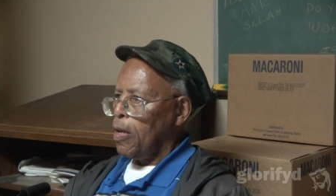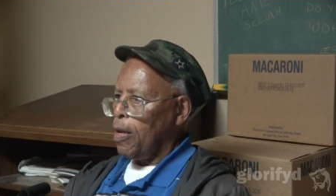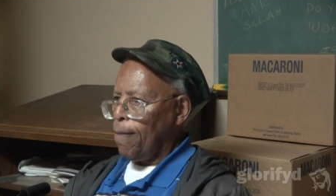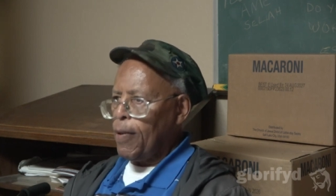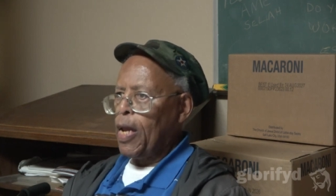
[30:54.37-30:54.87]

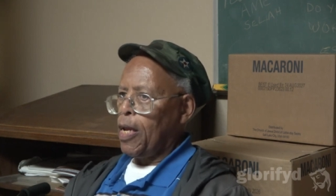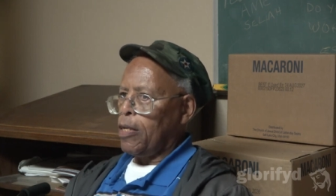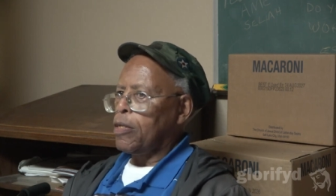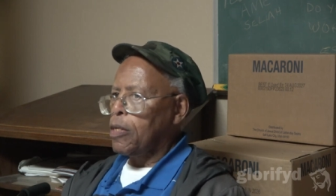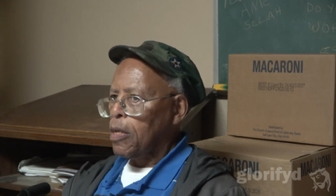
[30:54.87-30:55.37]
It
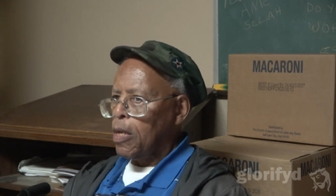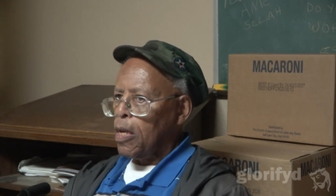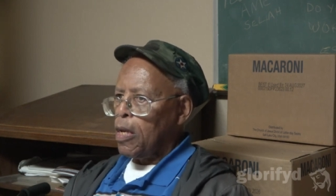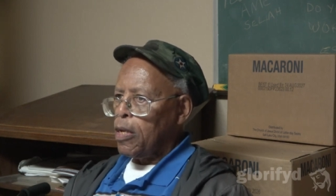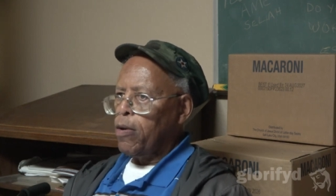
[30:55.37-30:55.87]
means
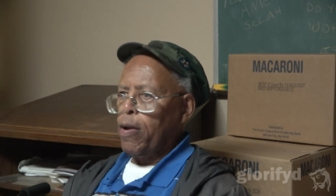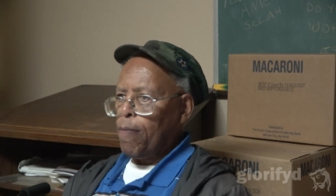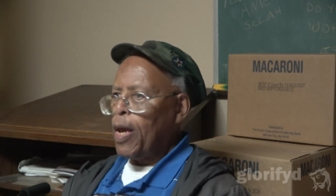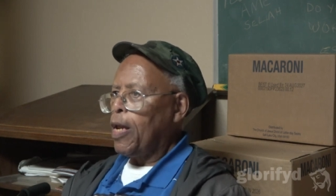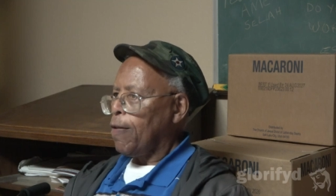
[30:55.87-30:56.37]
you
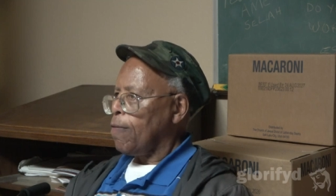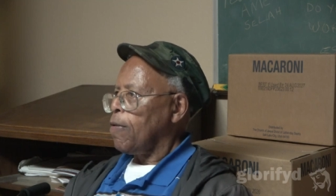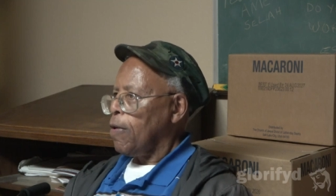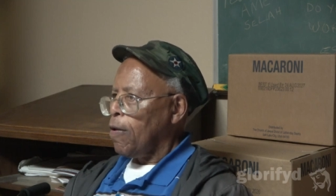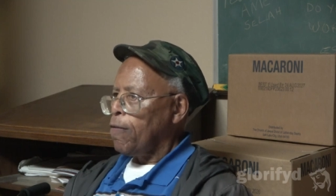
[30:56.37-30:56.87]
admit
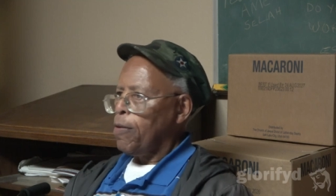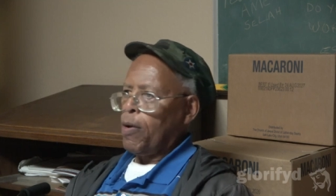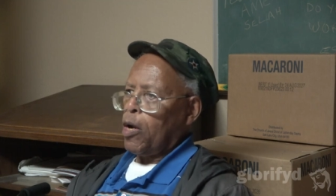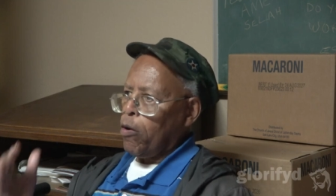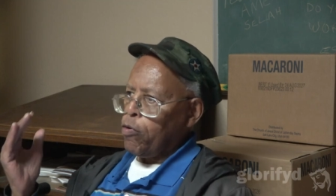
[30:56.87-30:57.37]
you've
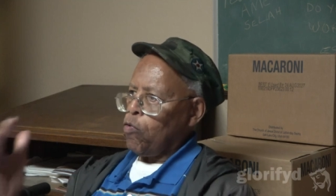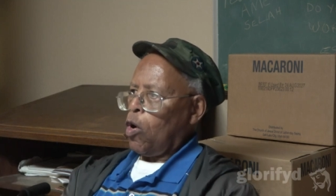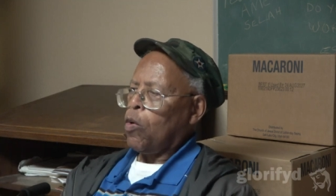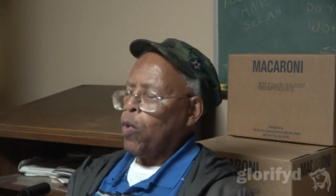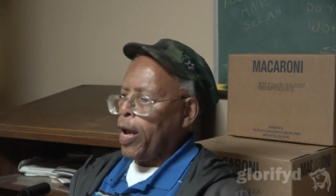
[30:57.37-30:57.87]
been going the
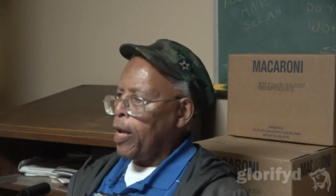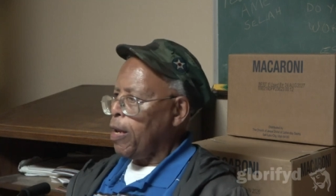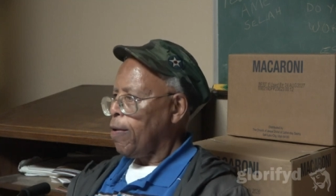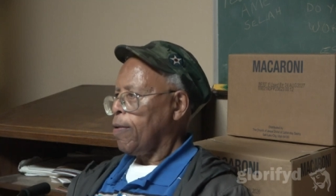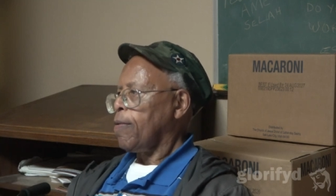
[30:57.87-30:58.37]
wrong way,